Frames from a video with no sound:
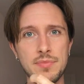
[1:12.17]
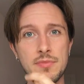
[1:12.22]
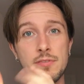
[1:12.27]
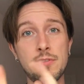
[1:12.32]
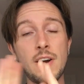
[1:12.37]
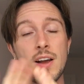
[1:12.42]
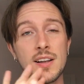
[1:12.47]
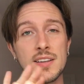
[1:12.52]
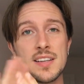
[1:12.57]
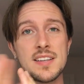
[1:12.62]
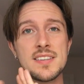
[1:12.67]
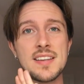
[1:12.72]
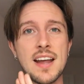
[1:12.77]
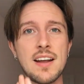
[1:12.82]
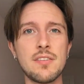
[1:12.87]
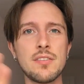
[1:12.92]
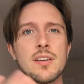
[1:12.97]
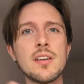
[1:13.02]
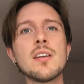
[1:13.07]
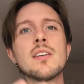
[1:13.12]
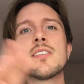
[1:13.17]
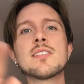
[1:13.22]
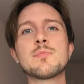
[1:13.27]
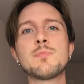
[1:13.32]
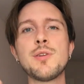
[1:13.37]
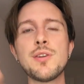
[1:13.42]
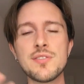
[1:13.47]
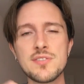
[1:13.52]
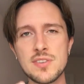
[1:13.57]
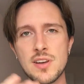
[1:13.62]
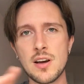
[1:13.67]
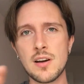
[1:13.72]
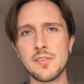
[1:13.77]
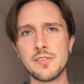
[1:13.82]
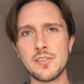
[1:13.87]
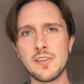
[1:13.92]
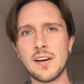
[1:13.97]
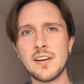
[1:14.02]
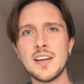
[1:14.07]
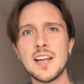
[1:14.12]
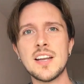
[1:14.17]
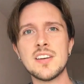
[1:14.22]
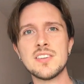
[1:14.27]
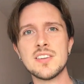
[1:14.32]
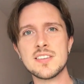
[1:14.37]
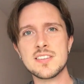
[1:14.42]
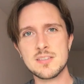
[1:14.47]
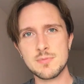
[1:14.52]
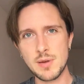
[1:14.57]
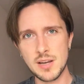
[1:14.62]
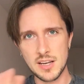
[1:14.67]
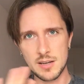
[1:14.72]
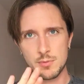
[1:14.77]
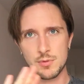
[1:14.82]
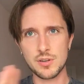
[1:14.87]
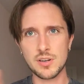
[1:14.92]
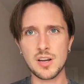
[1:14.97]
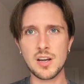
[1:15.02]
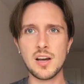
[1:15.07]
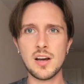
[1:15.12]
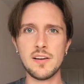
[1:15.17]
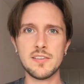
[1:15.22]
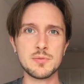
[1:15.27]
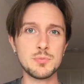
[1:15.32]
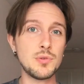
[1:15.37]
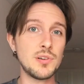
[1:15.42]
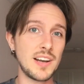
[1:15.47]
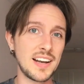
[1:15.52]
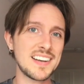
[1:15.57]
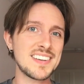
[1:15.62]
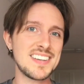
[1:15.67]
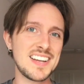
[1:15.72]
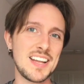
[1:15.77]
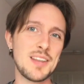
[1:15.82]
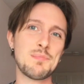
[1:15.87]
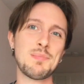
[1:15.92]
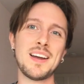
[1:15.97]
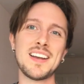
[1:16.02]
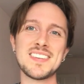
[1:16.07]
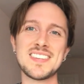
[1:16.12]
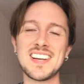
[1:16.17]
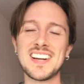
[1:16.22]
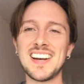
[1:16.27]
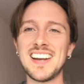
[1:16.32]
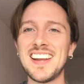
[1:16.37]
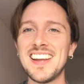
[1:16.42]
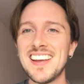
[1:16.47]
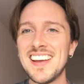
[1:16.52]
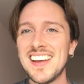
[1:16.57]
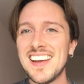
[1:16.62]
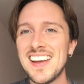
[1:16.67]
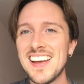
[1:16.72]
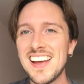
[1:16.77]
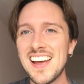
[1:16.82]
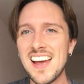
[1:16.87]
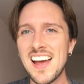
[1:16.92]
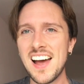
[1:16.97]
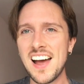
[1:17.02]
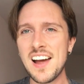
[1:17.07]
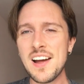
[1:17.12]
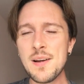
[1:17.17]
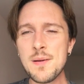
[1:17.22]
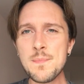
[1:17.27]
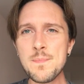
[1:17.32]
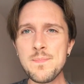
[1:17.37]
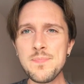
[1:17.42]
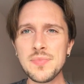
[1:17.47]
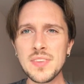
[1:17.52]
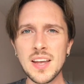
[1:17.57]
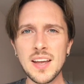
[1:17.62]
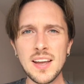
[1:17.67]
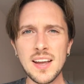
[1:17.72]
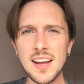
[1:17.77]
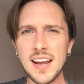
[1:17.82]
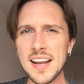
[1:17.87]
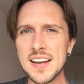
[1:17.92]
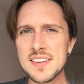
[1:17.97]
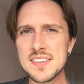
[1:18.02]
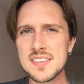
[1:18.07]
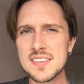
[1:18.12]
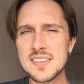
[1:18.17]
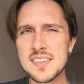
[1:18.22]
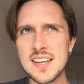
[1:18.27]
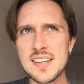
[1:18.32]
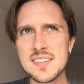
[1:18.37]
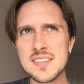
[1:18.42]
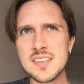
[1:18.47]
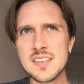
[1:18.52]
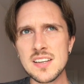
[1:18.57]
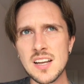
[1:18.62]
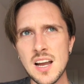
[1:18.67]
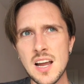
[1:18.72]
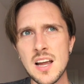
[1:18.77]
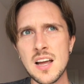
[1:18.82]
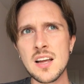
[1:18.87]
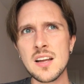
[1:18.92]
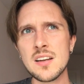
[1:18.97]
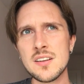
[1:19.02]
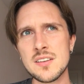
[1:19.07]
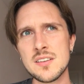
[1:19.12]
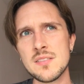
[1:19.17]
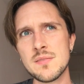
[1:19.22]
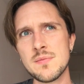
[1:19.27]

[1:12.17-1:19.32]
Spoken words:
filed it down, smoothed it off around the edges to make it more curved, more like teeth basically. It didn't hurt.